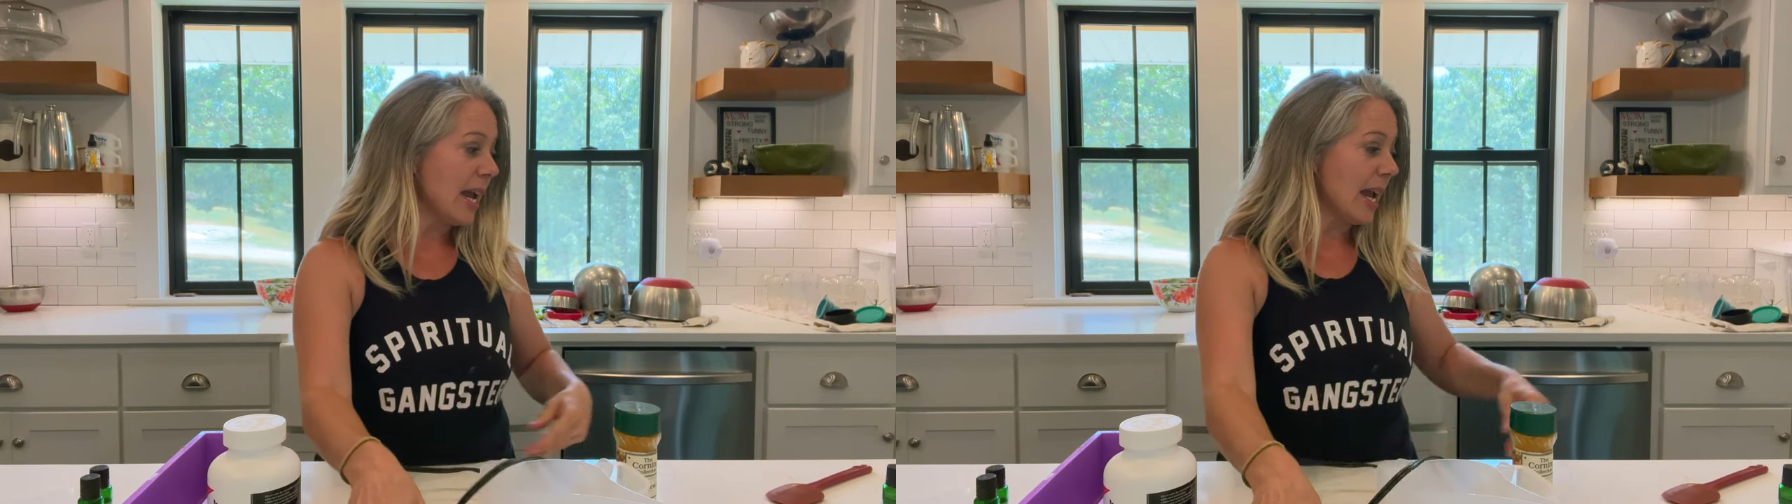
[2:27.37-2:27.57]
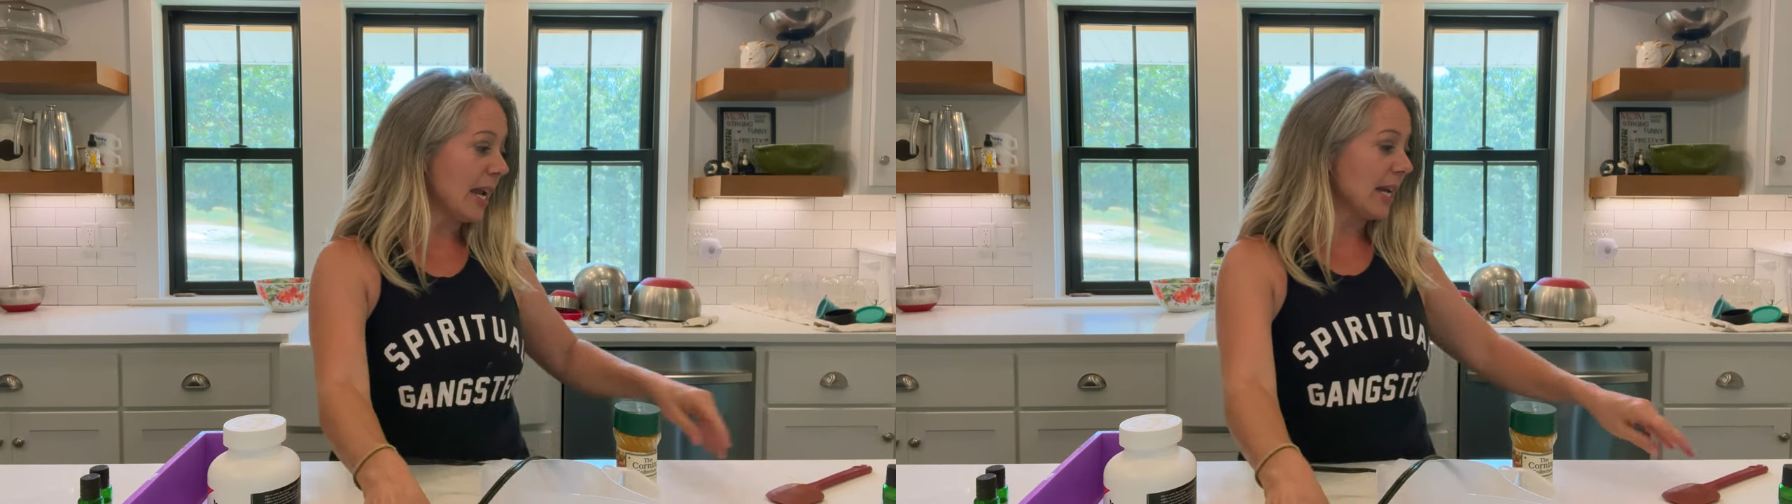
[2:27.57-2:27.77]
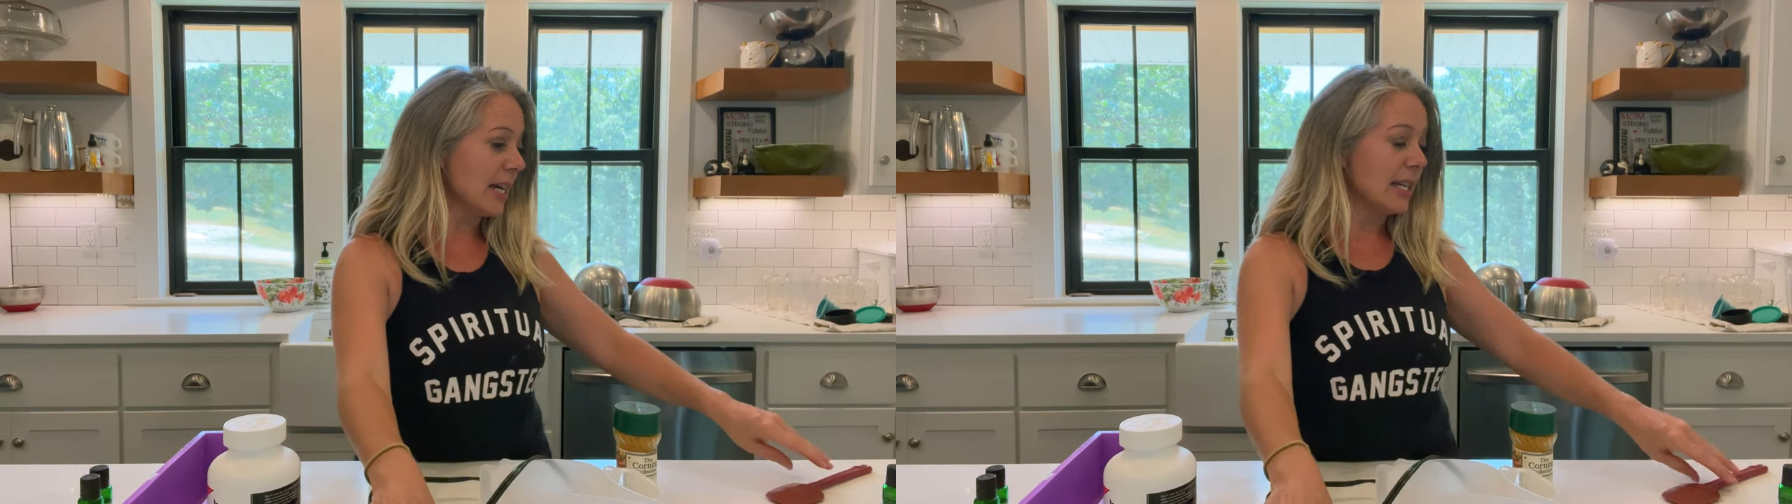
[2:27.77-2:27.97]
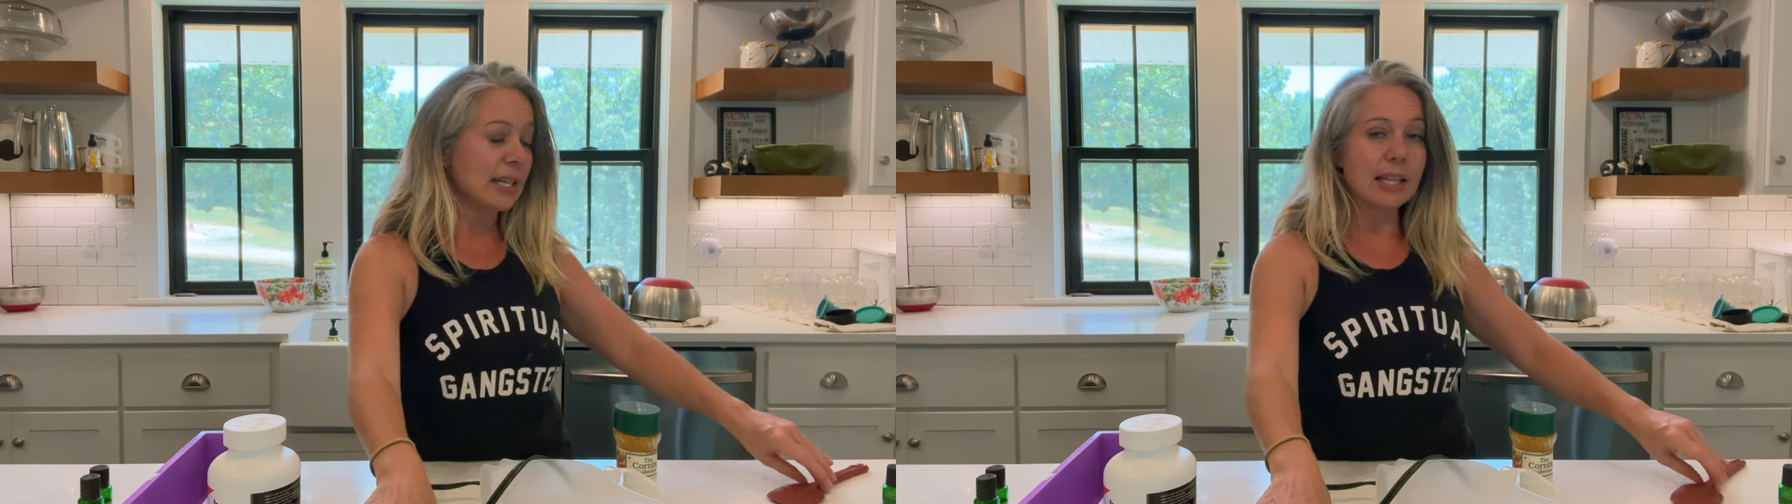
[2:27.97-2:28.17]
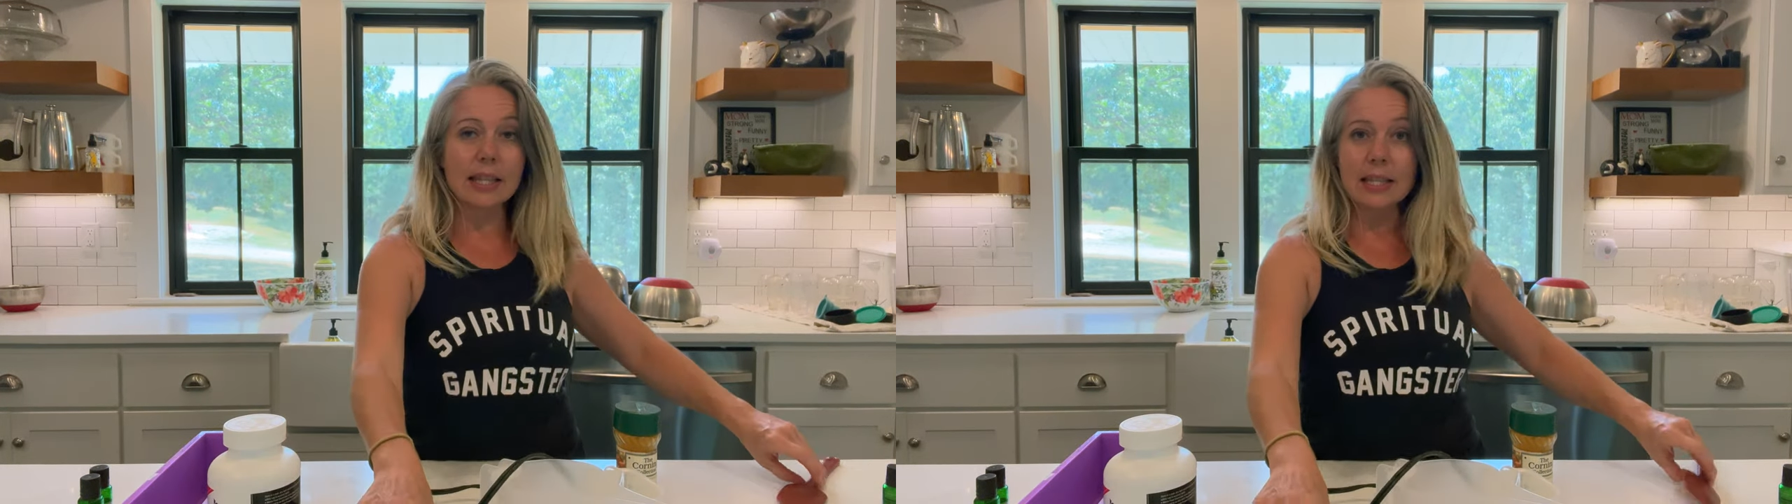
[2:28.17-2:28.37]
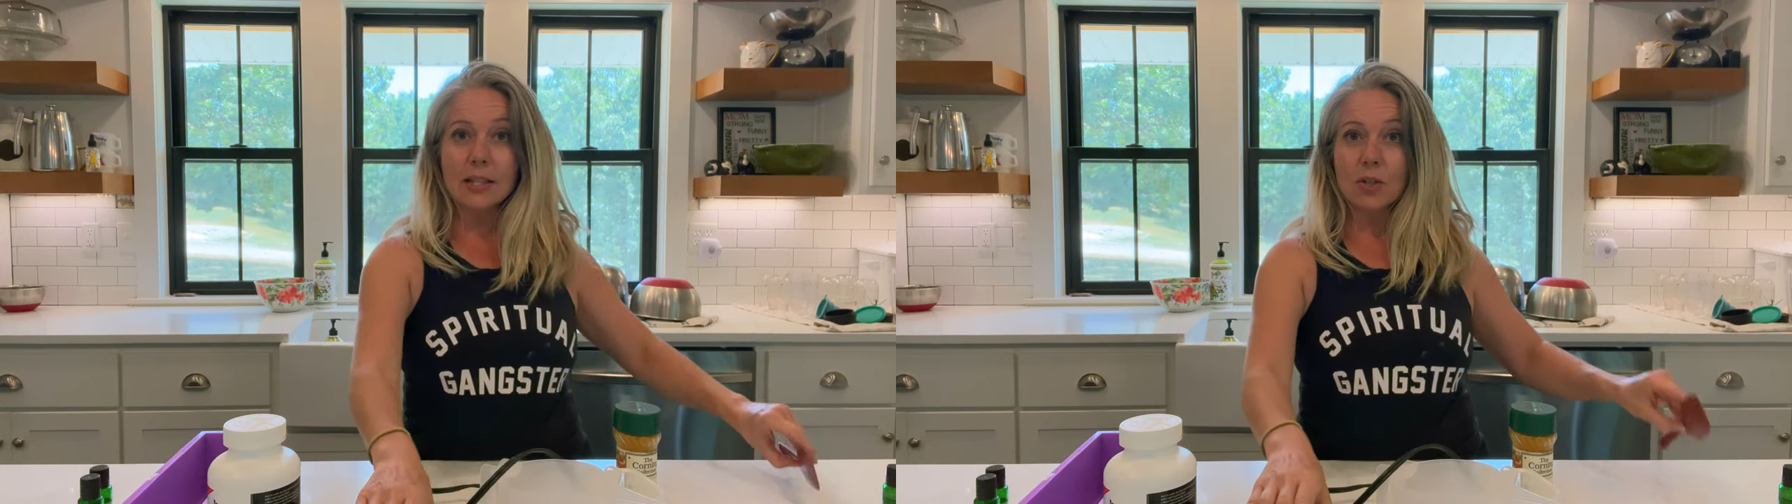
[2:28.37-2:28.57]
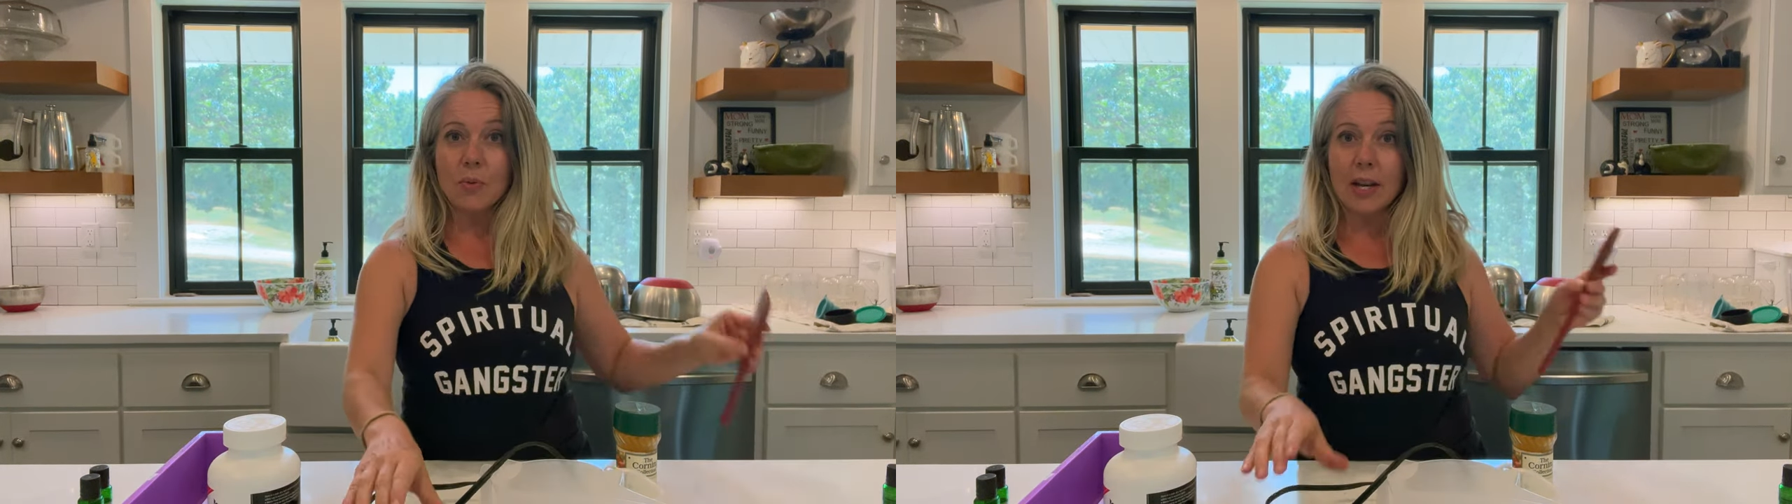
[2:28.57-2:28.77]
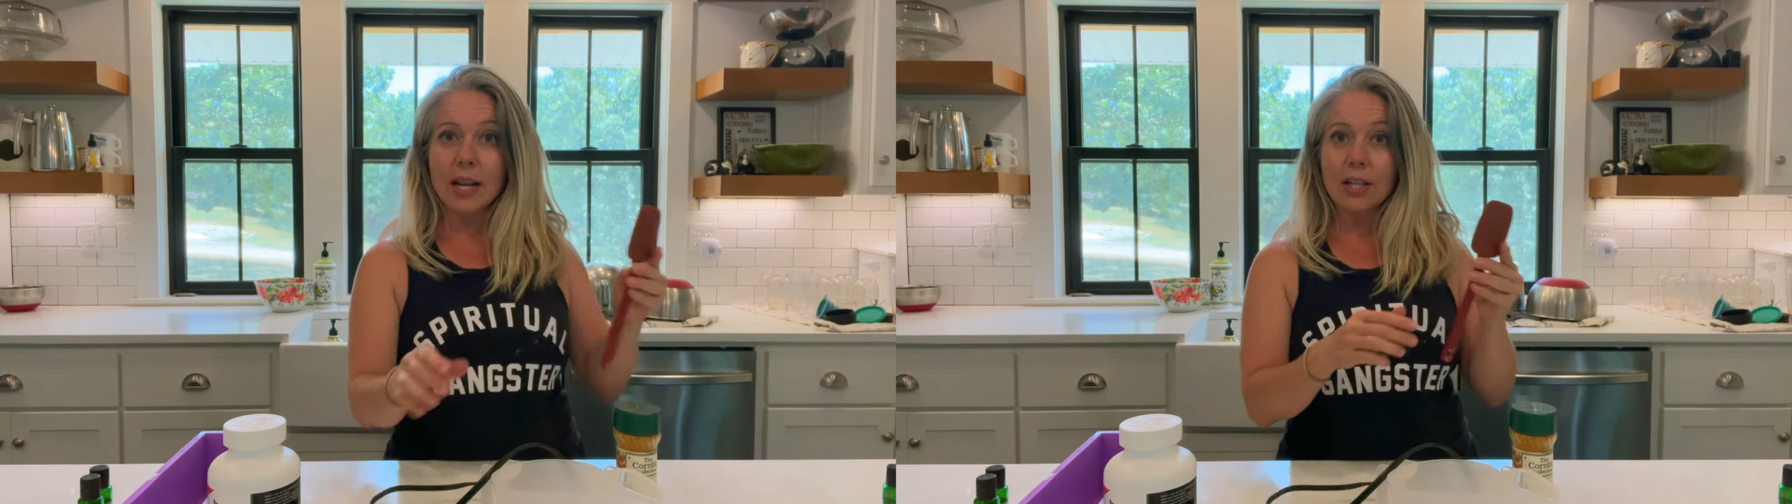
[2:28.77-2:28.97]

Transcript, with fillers: And this is what I